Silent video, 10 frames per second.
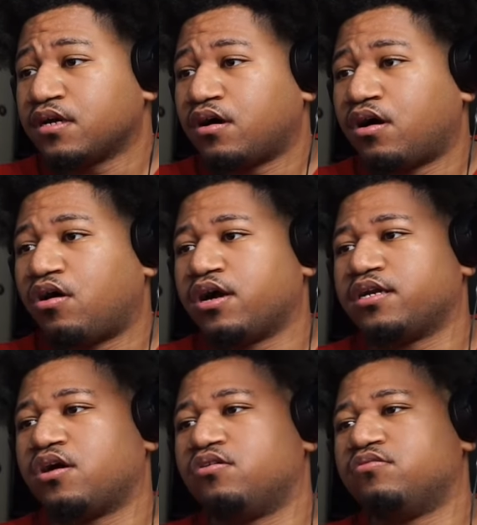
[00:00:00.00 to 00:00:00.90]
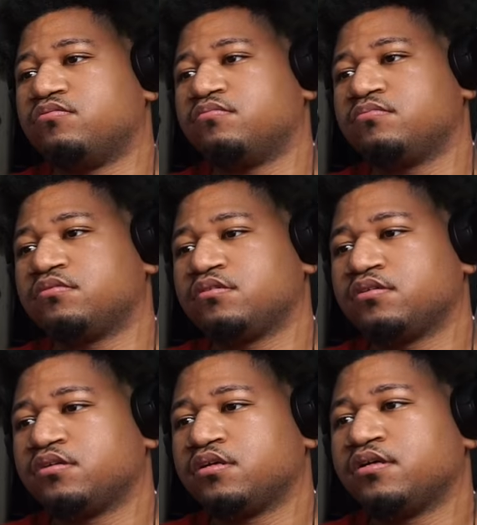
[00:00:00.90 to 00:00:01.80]
Oh no.
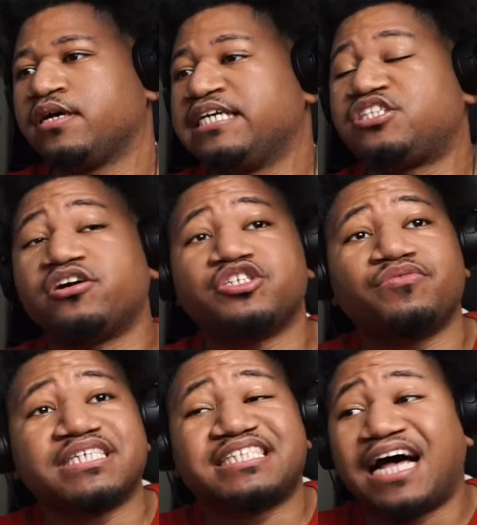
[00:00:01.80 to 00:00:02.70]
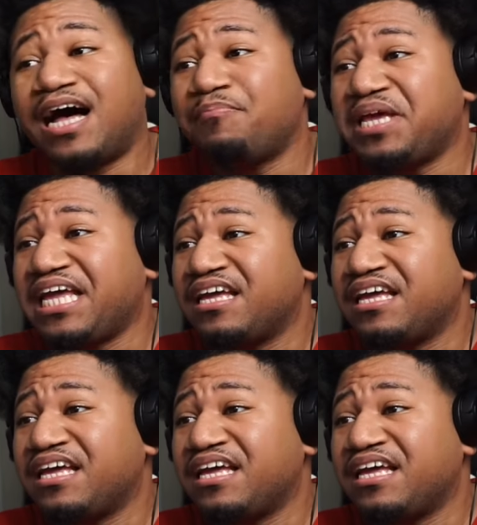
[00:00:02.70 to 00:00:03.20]
He's turned to a zombie?